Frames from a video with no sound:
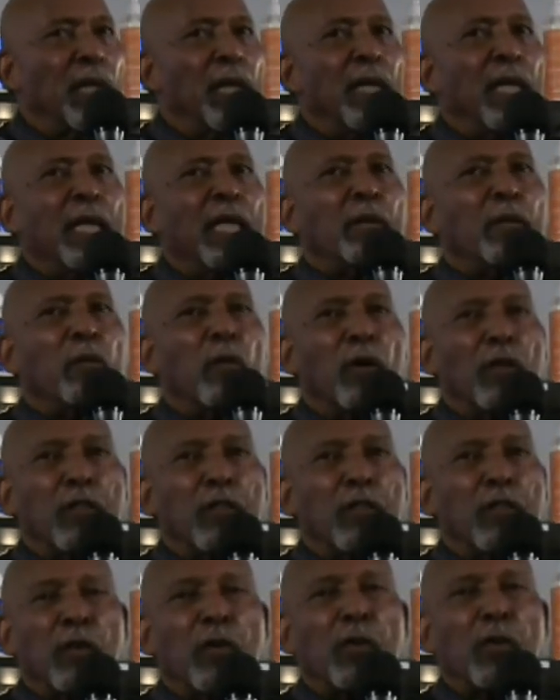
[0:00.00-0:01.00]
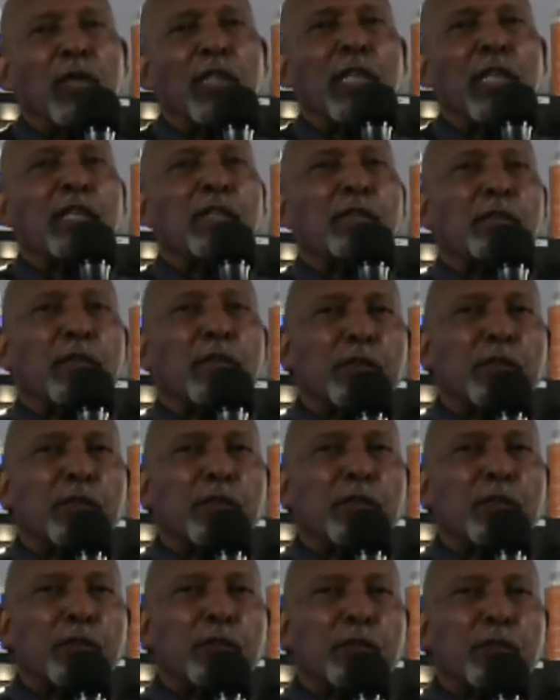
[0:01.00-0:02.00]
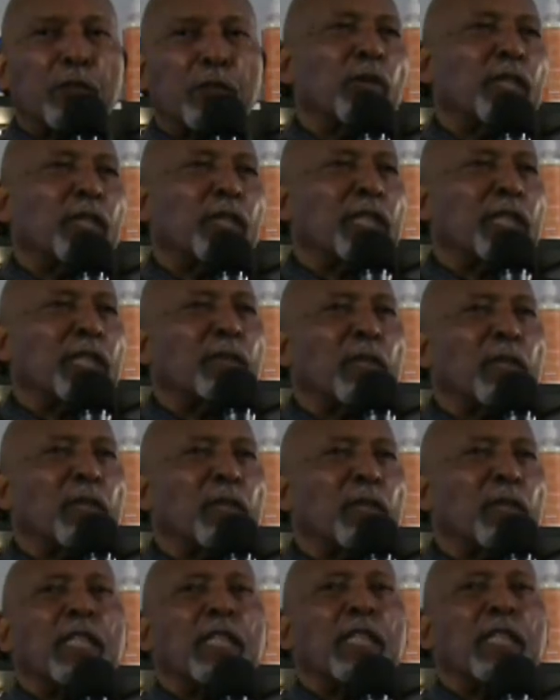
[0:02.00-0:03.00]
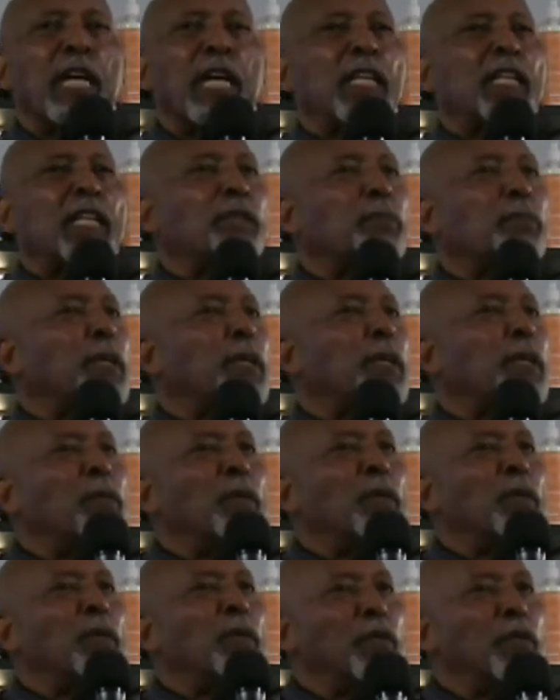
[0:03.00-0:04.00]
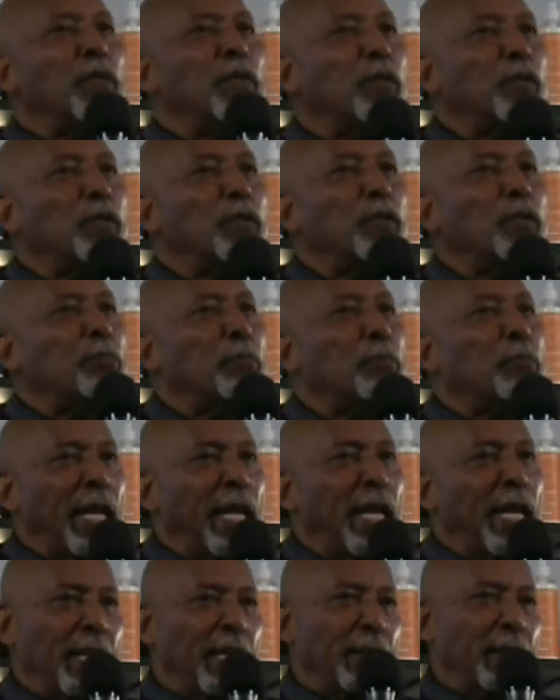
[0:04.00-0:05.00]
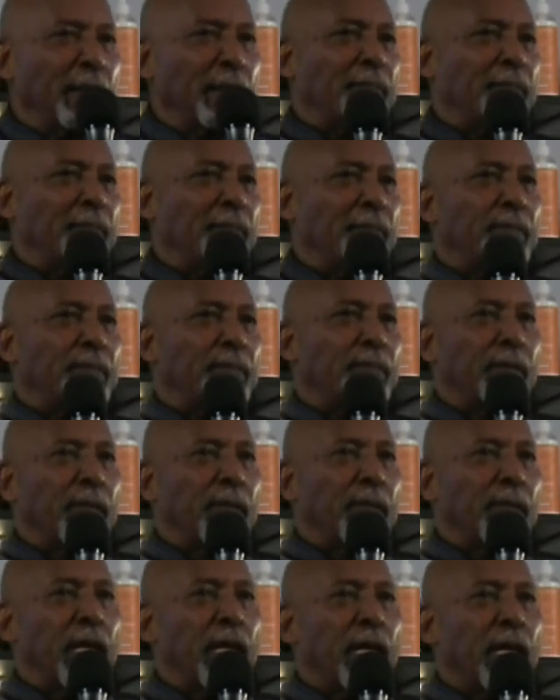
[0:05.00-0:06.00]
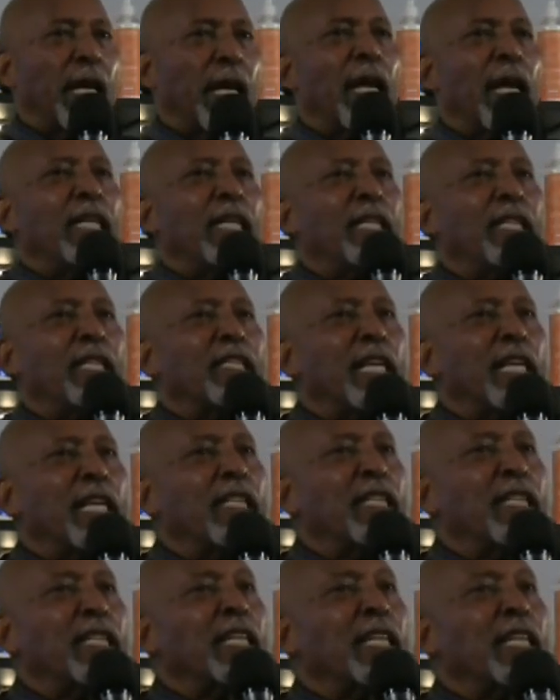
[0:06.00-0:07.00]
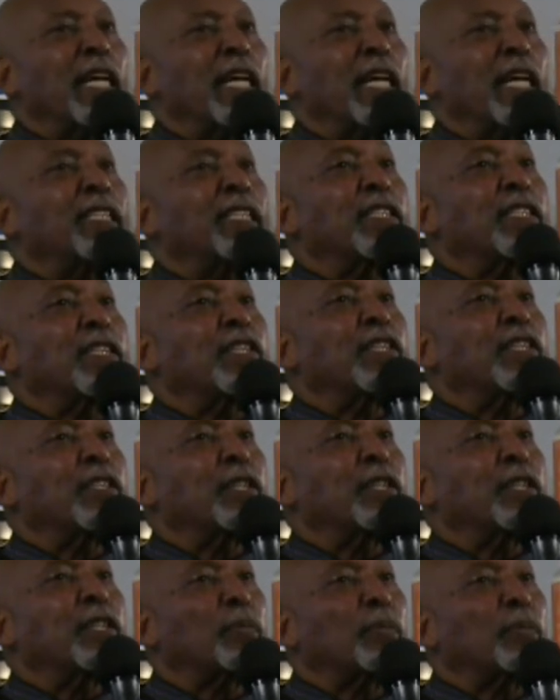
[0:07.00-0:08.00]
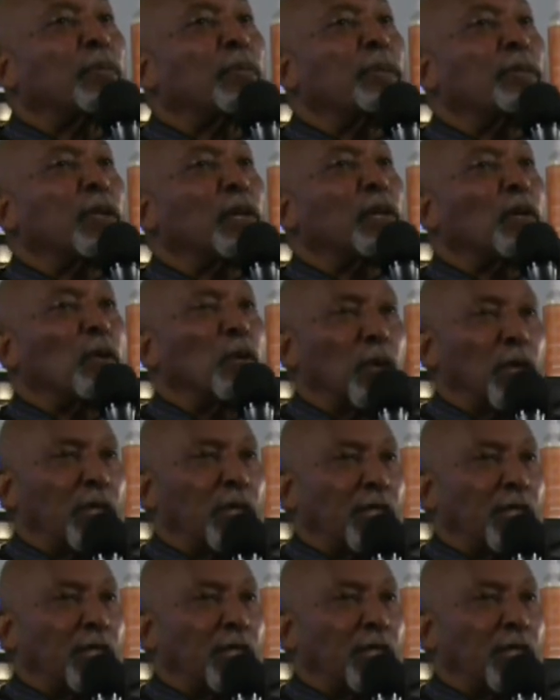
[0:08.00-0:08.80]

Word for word: He won the court case for two point something million dollars, but they refused to pay him. And they sent the case to the Supreme Court